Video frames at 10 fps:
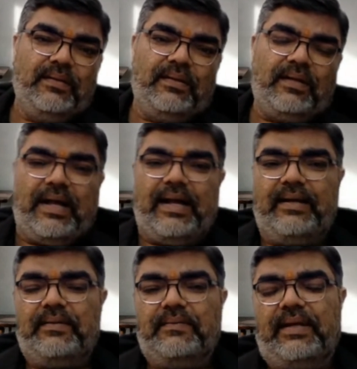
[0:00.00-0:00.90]

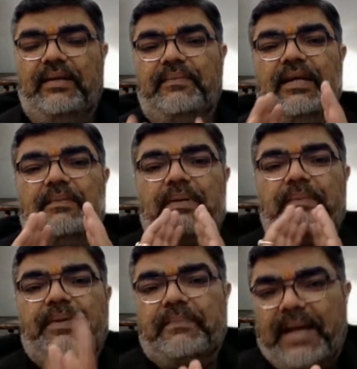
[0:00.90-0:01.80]
And when we are
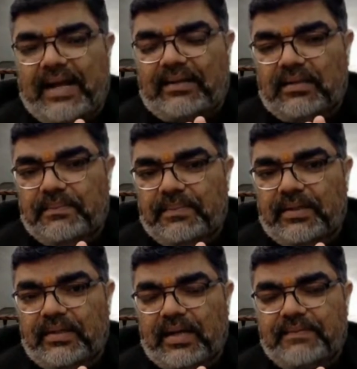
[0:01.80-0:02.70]
pumping back the
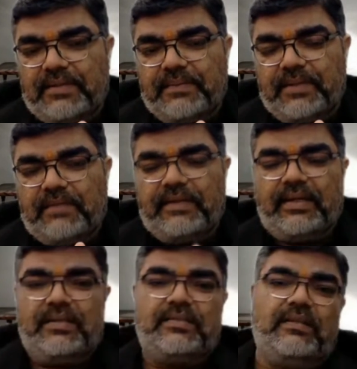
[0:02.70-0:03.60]
blood after
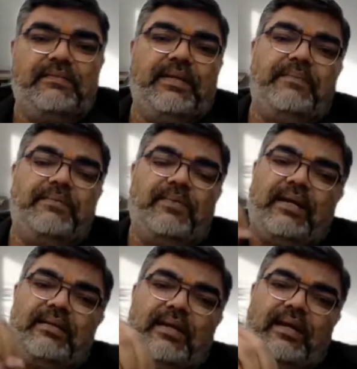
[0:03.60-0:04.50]
purification, we have to
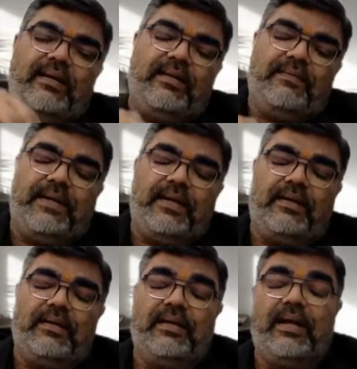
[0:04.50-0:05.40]
add the antiheparin
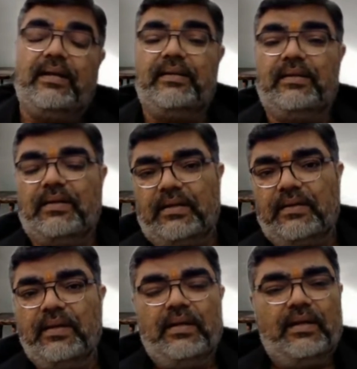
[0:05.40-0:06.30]
or the
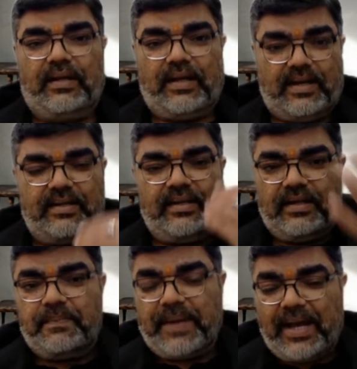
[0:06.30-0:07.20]

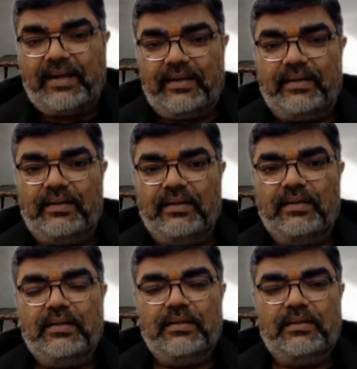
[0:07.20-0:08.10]
antiheparin
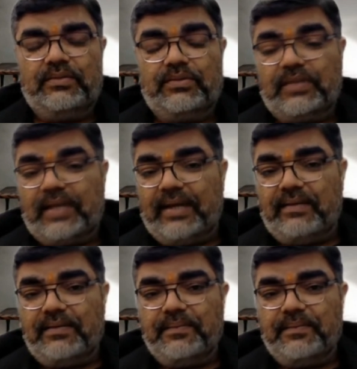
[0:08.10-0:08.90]
so that